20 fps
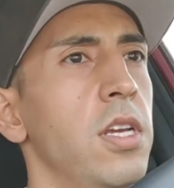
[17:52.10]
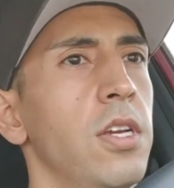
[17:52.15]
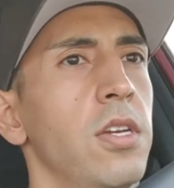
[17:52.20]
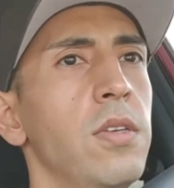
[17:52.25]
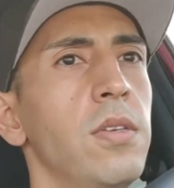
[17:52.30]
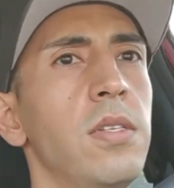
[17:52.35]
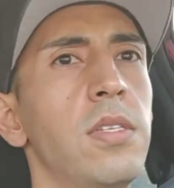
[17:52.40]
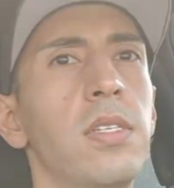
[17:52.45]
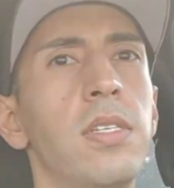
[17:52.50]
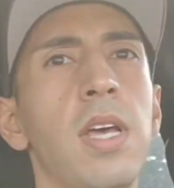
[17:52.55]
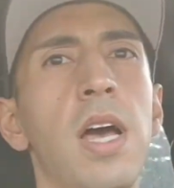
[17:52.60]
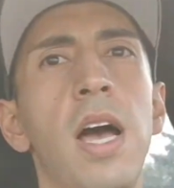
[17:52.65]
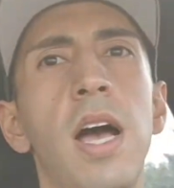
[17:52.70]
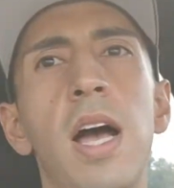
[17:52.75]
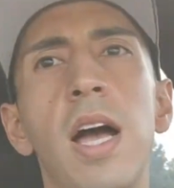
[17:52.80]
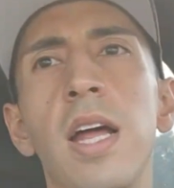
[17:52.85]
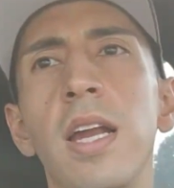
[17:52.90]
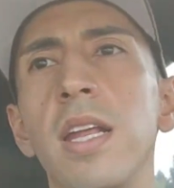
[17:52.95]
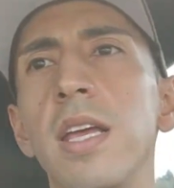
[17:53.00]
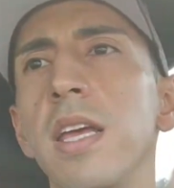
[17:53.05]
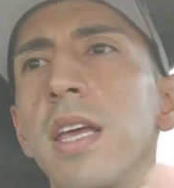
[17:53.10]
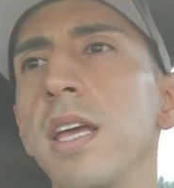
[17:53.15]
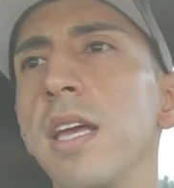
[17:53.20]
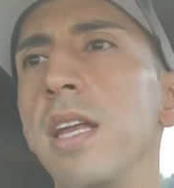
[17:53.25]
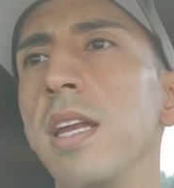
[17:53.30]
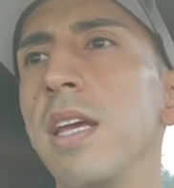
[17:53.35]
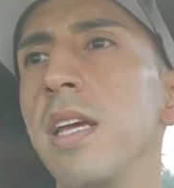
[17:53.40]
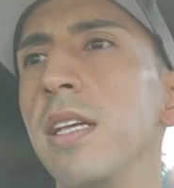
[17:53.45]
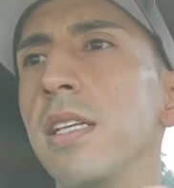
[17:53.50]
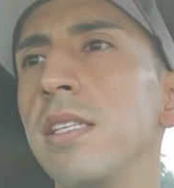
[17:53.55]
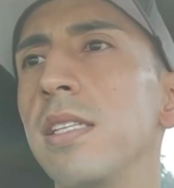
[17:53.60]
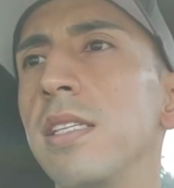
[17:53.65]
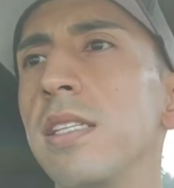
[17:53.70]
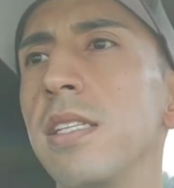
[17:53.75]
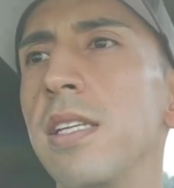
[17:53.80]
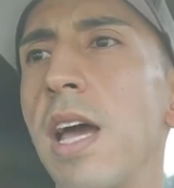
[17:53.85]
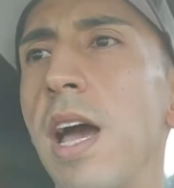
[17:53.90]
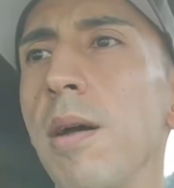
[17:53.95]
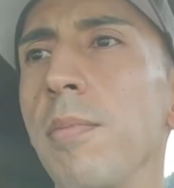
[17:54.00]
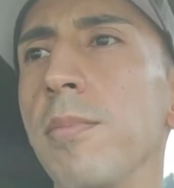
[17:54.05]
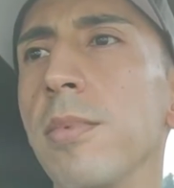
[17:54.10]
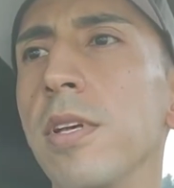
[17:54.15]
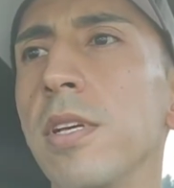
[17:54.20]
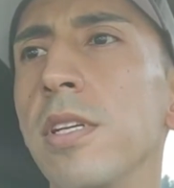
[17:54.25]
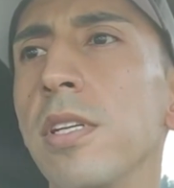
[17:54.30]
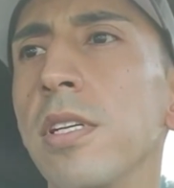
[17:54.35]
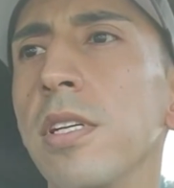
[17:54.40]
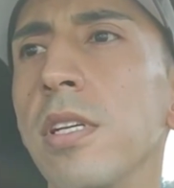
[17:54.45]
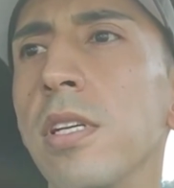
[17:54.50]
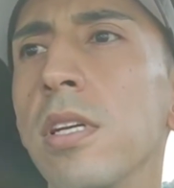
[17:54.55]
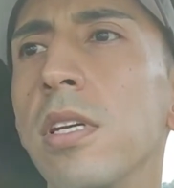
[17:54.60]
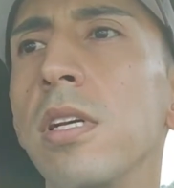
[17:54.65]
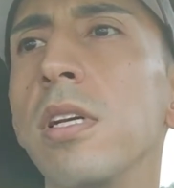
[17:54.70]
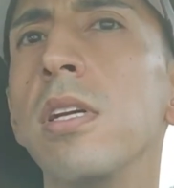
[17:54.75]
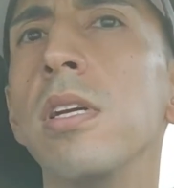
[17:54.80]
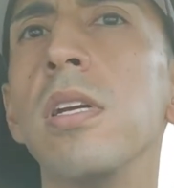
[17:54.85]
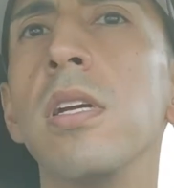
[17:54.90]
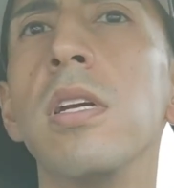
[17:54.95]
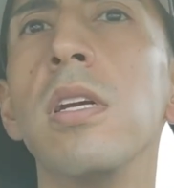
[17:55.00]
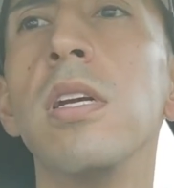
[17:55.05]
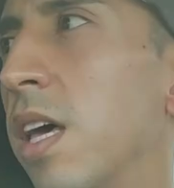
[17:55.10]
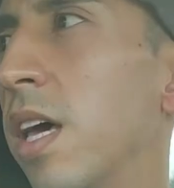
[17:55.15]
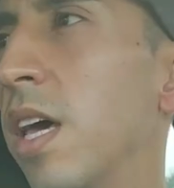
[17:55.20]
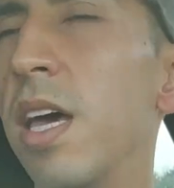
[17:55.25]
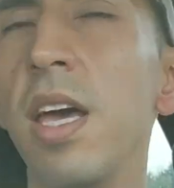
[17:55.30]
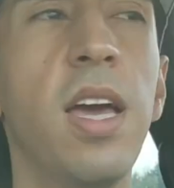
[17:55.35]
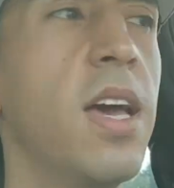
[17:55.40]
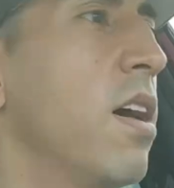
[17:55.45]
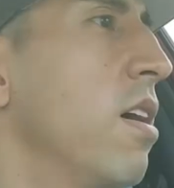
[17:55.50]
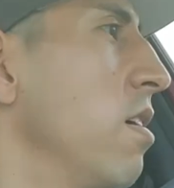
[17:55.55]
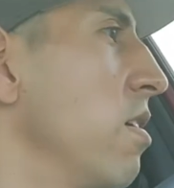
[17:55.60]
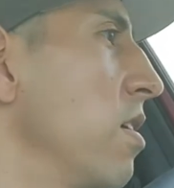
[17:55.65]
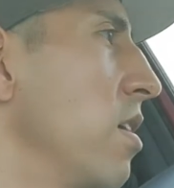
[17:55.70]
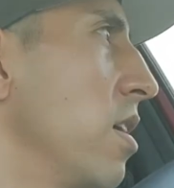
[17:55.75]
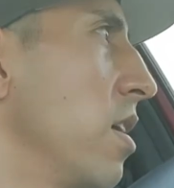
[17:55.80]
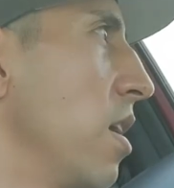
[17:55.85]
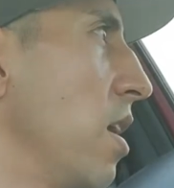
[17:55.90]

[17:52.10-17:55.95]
new sod and established. The hell?